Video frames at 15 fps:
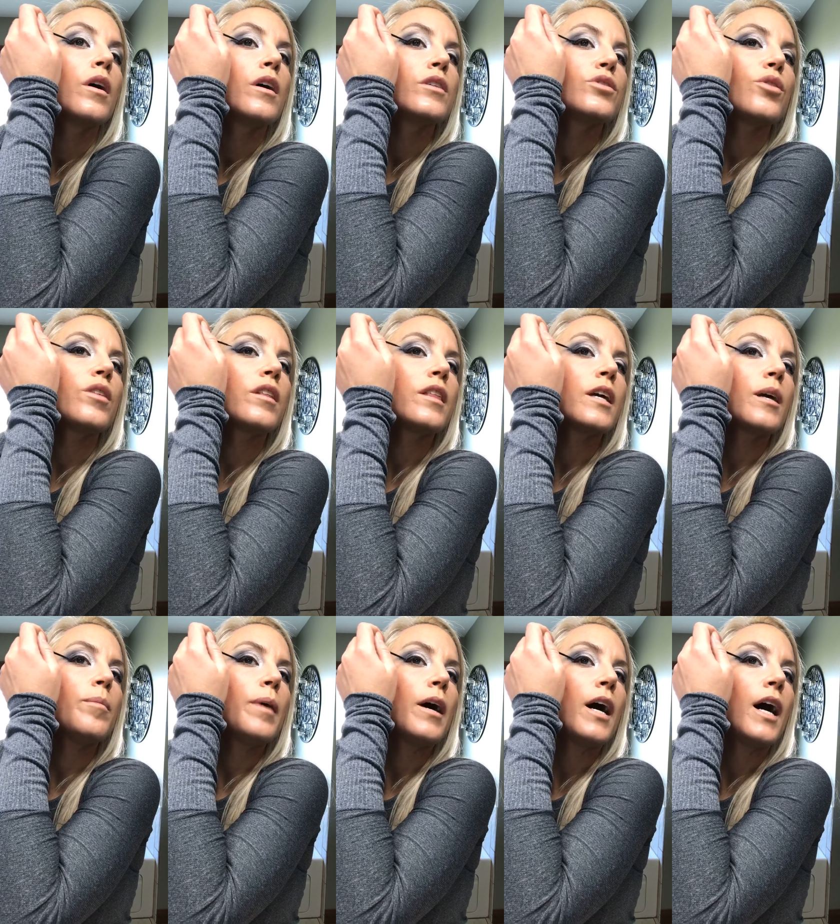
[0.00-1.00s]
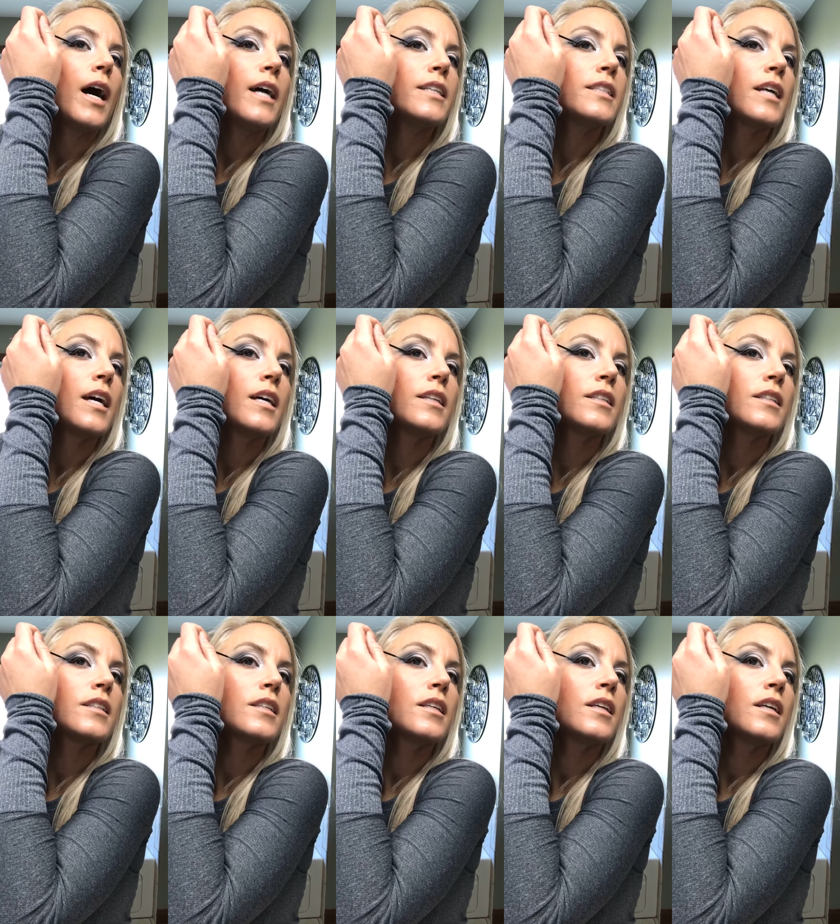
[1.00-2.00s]
So the thing about
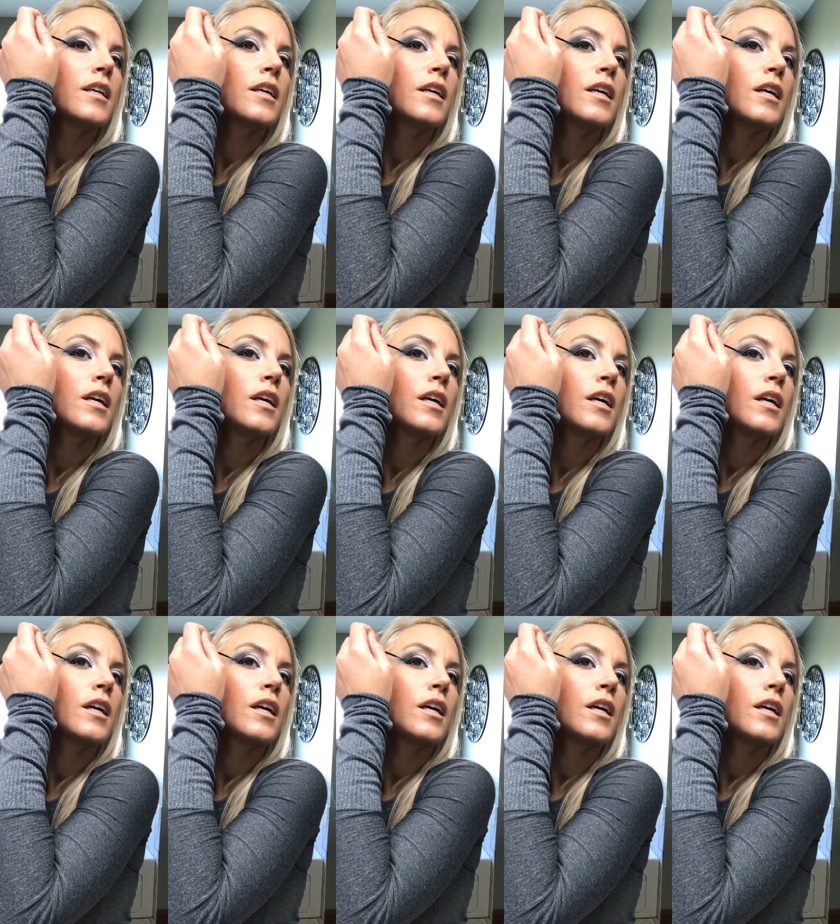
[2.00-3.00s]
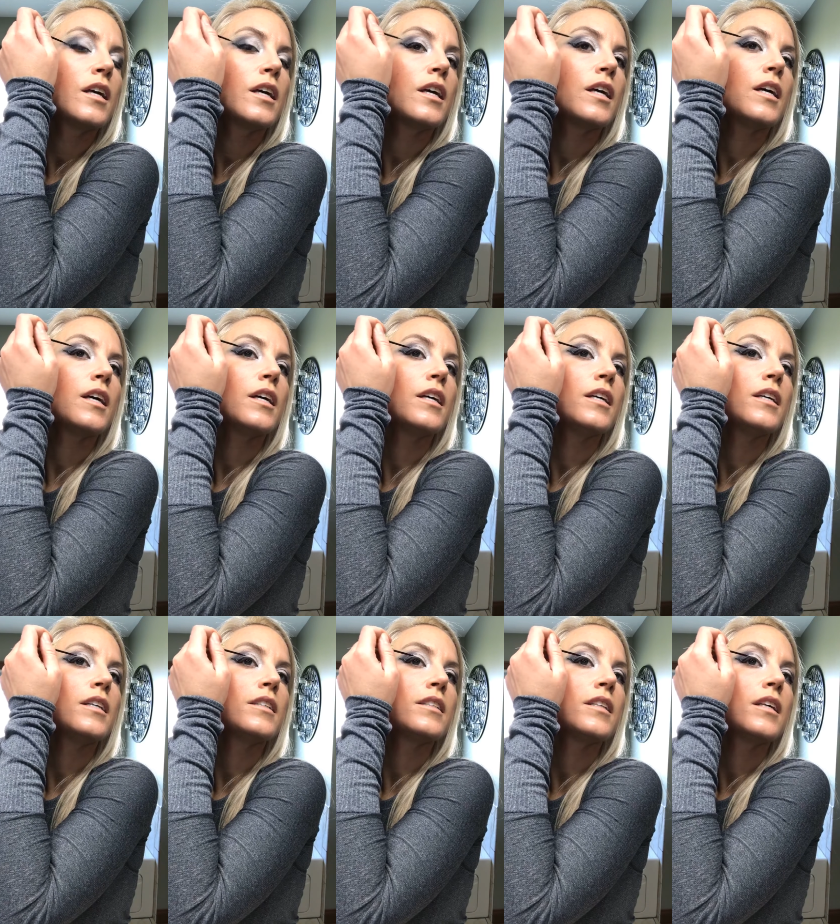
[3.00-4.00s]
iSense
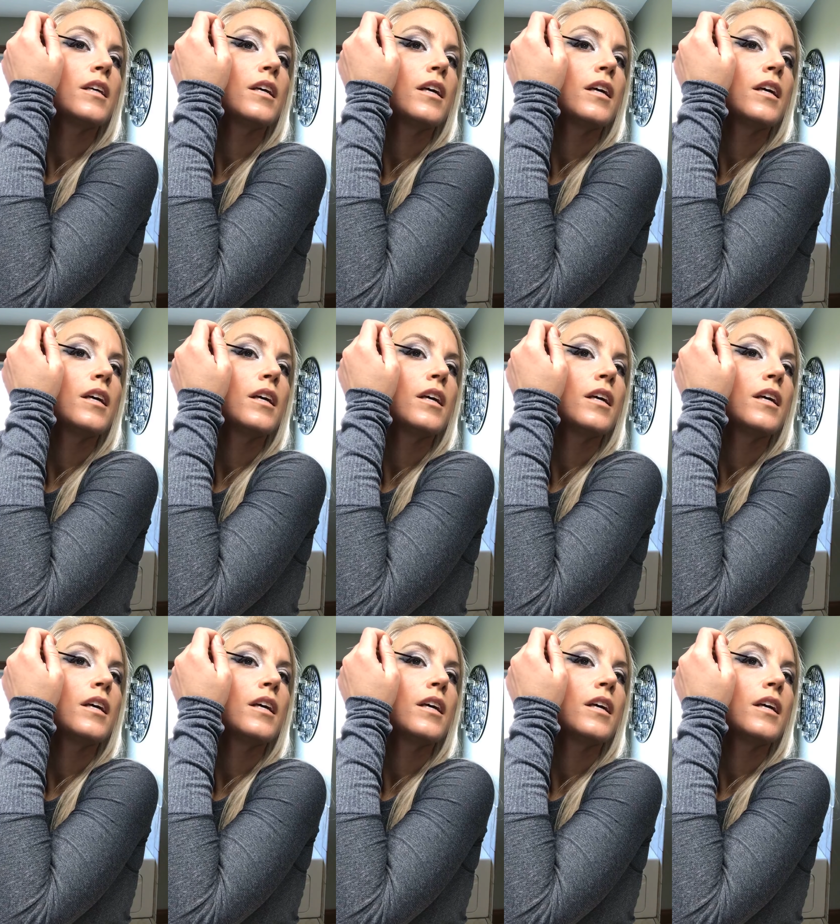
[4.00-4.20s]
is